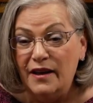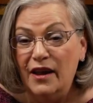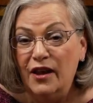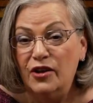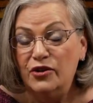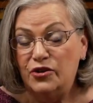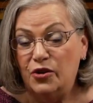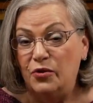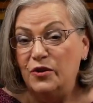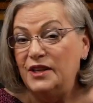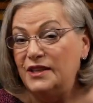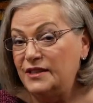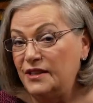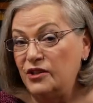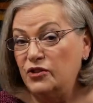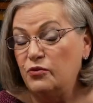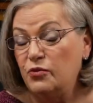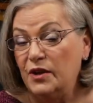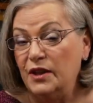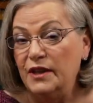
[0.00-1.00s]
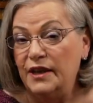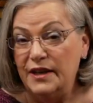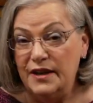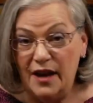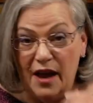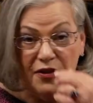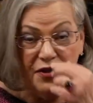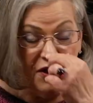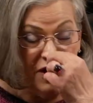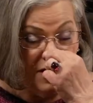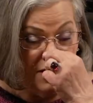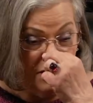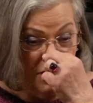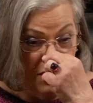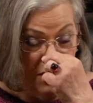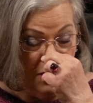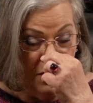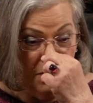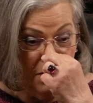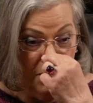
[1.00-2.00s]
So this is really nothing
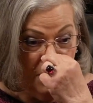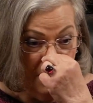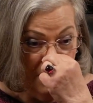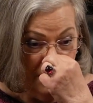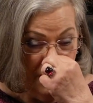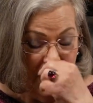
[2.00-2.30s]
new